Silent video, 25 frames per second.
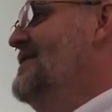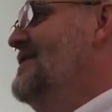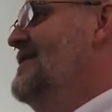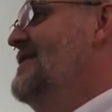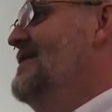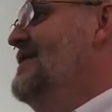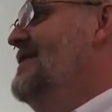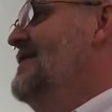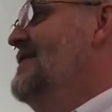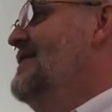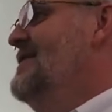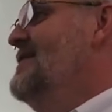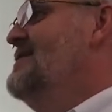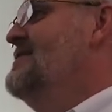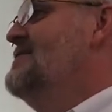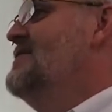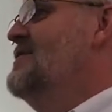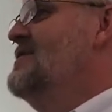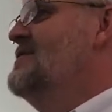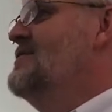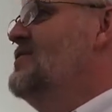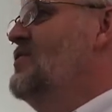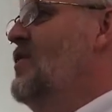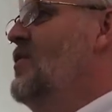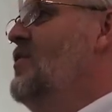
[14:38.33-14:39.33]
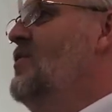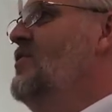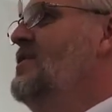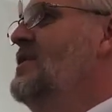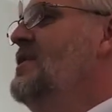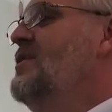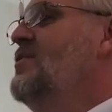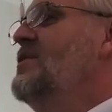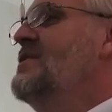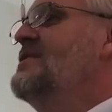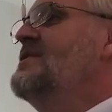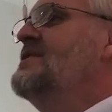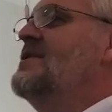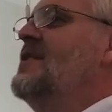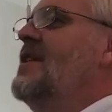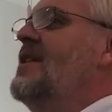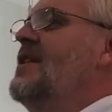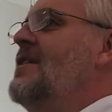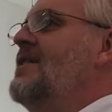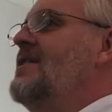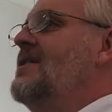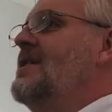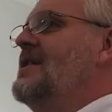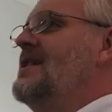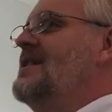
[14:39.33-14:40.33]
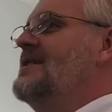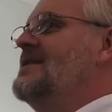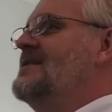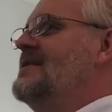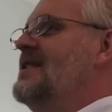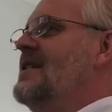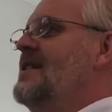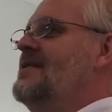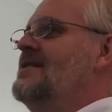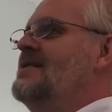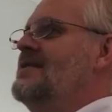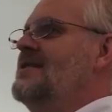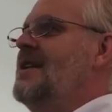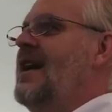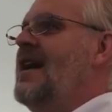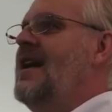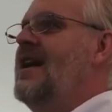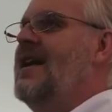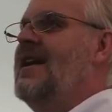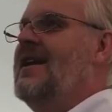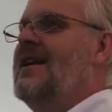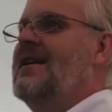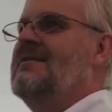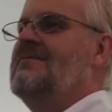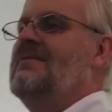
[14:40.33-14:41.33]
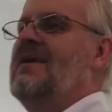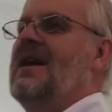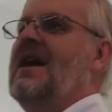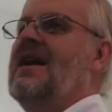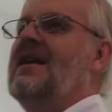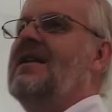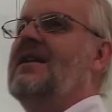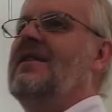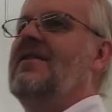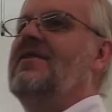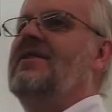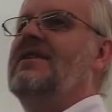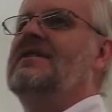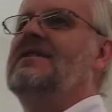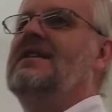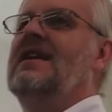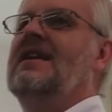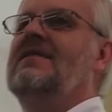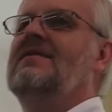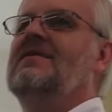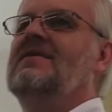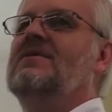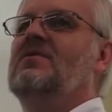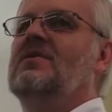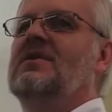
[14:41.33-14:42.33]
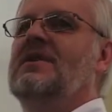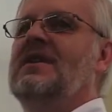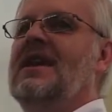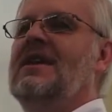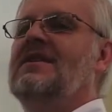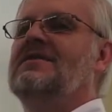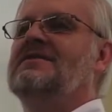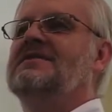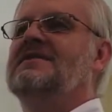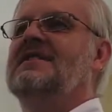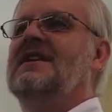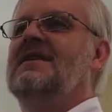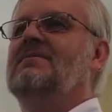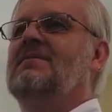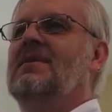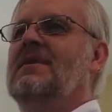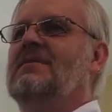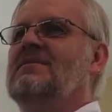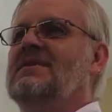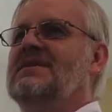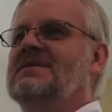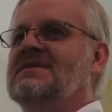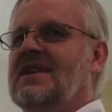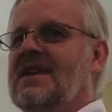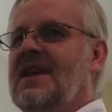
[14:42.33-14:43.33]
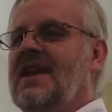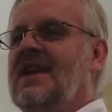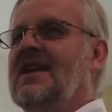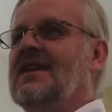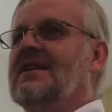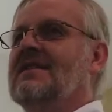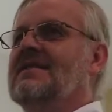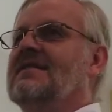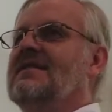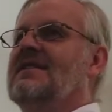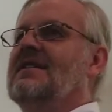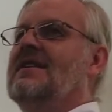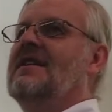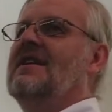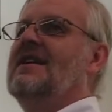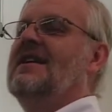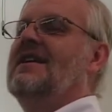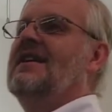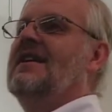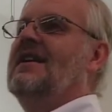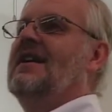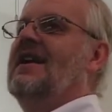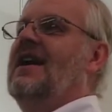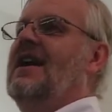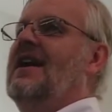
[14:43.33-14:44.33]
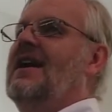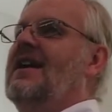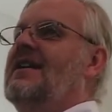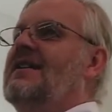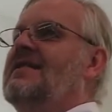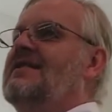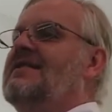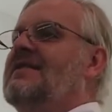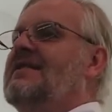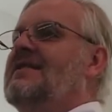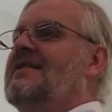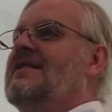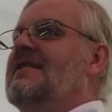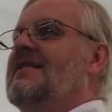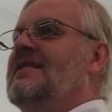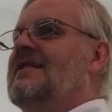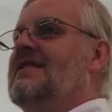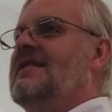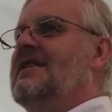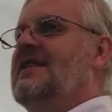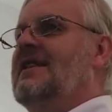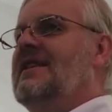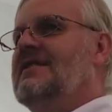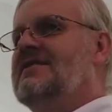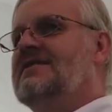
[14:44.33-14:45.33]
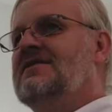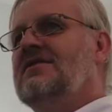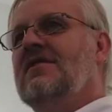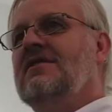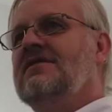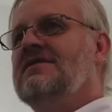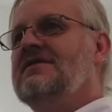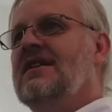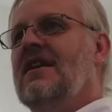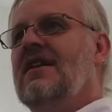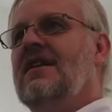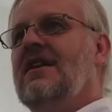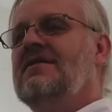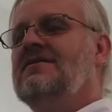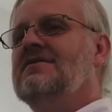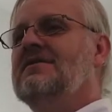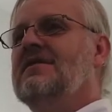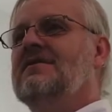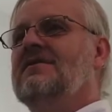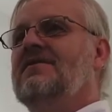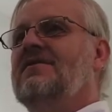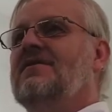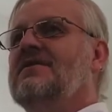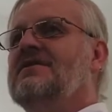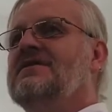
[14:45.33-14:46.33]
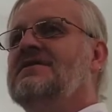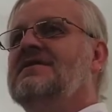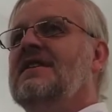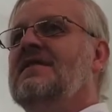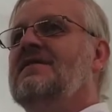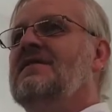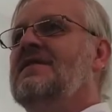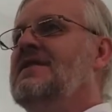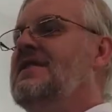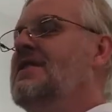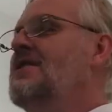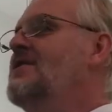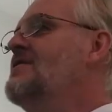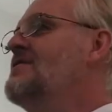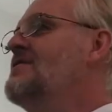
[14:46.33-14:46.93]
So it's only when Saul and his sons die in battle that David will now step up as king. And he starts out, after the first 7 years of his